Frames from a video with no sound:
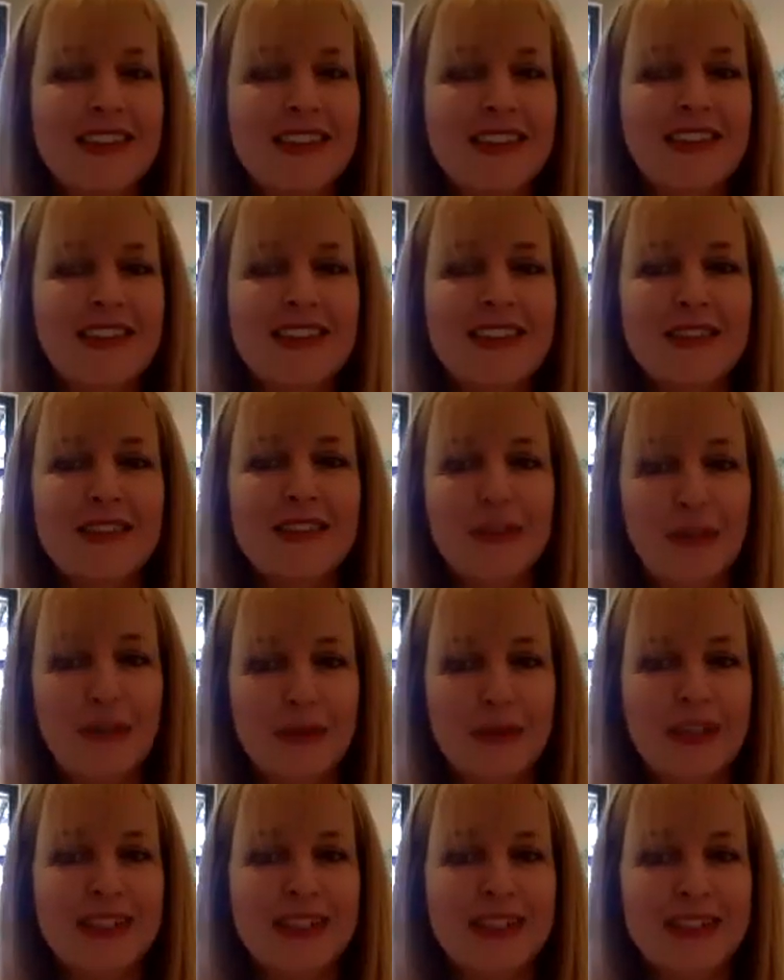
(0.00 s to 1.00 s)
the
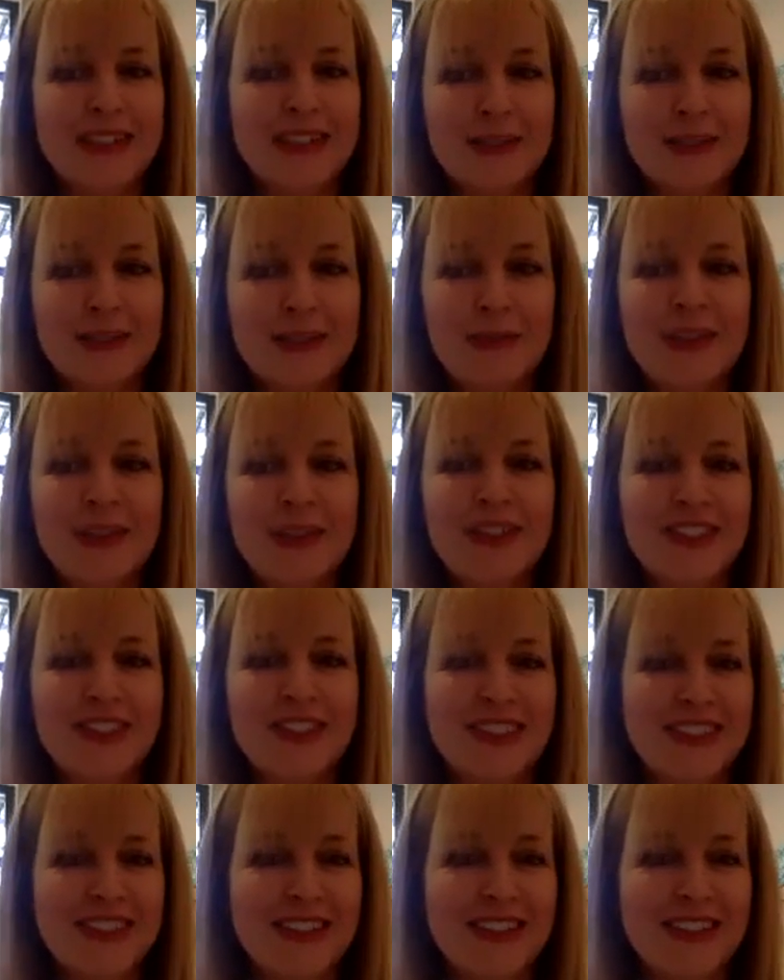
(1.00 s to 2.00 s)
dominant species
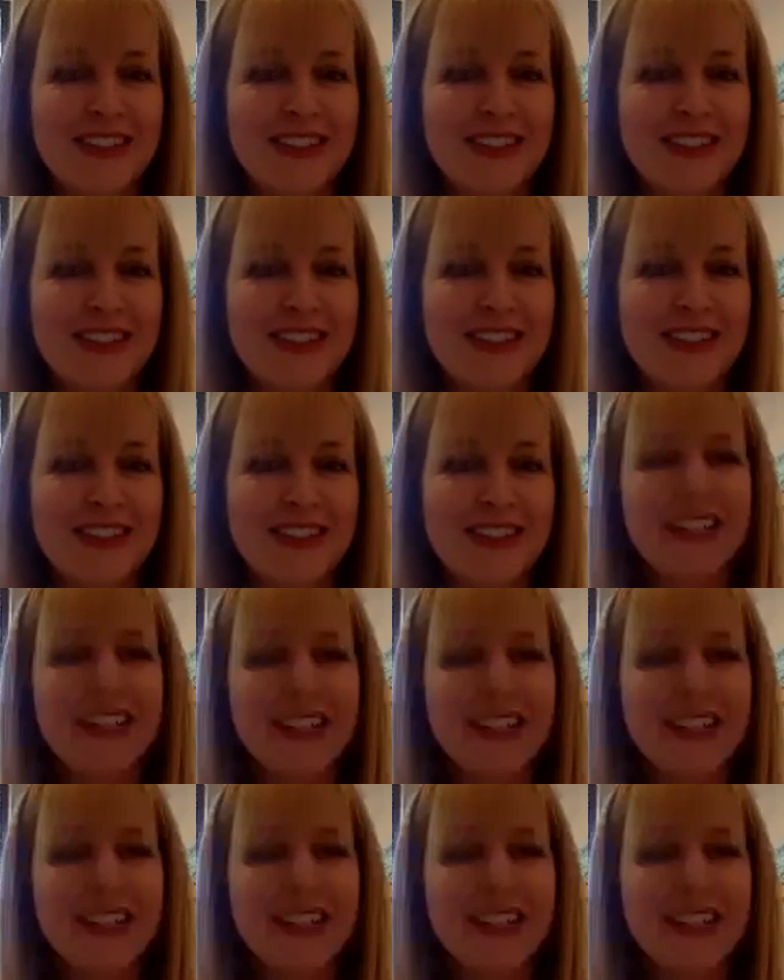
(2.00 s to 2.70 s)
on this planet?